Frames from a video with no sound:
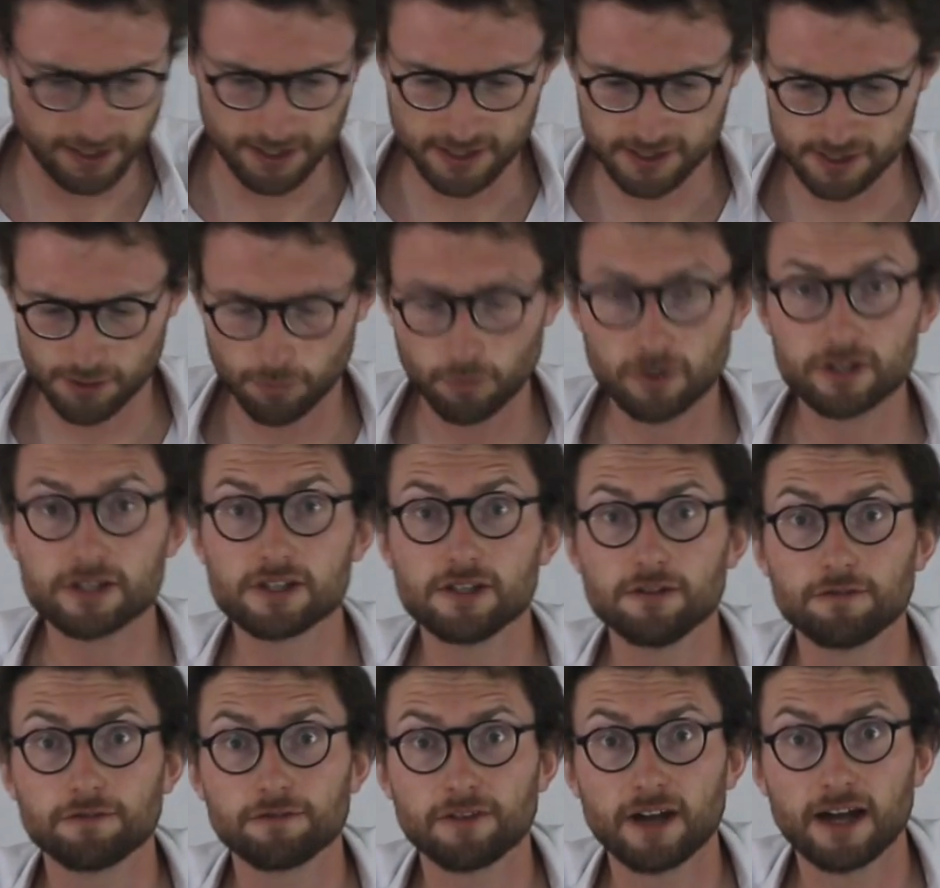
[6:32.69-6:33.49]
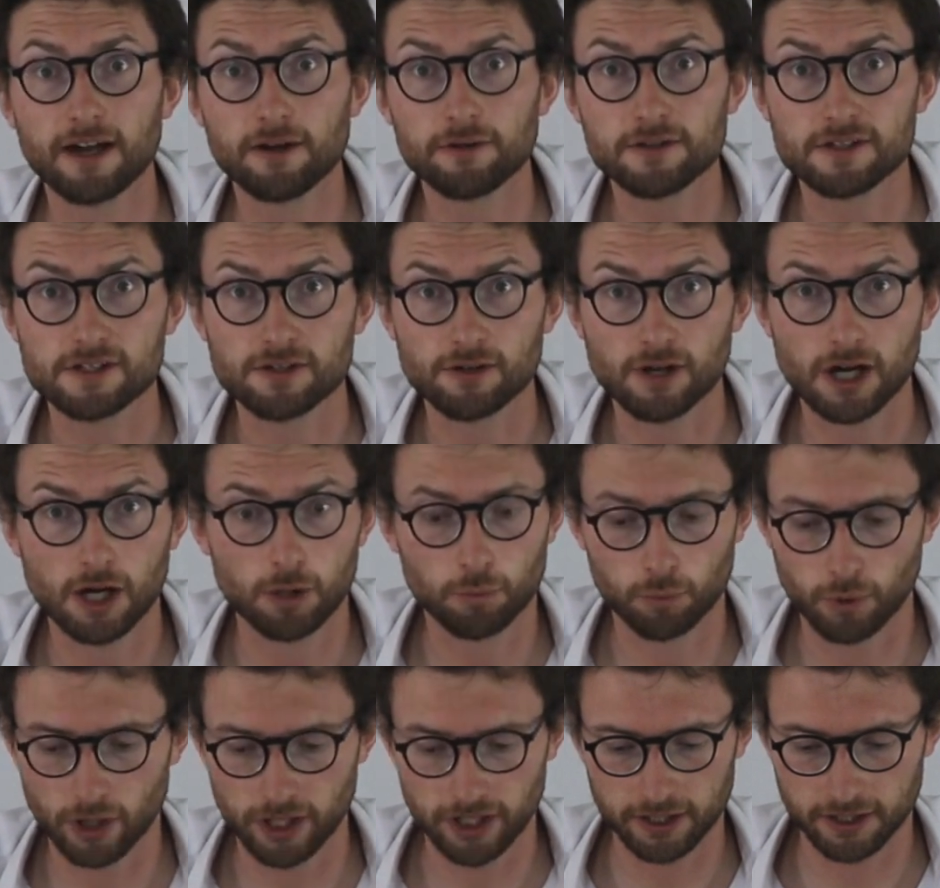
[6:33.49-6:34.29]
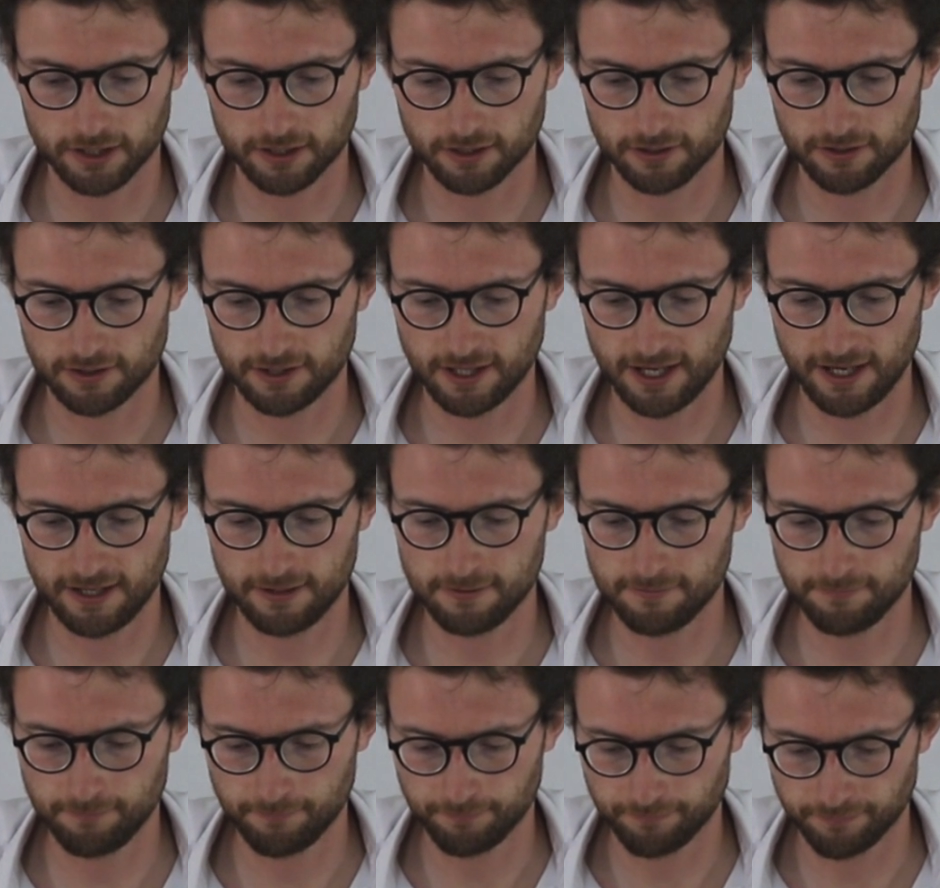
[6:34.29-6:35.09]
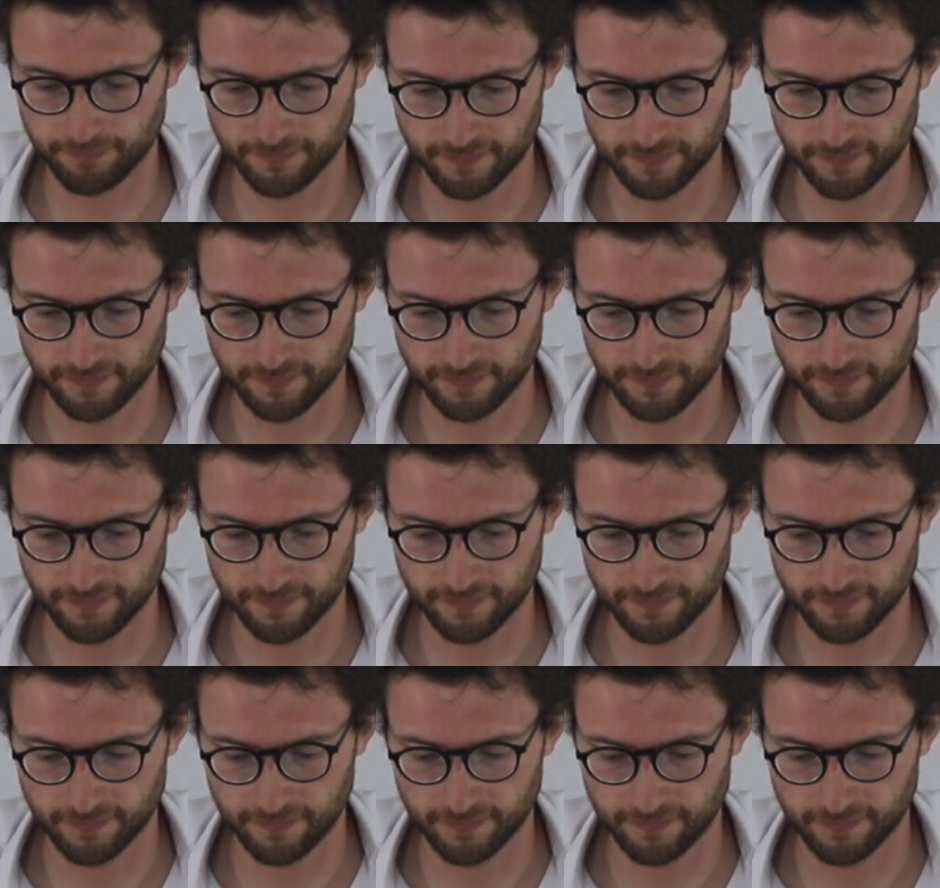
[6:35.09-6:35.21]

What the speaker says: So once you've found your artwork, then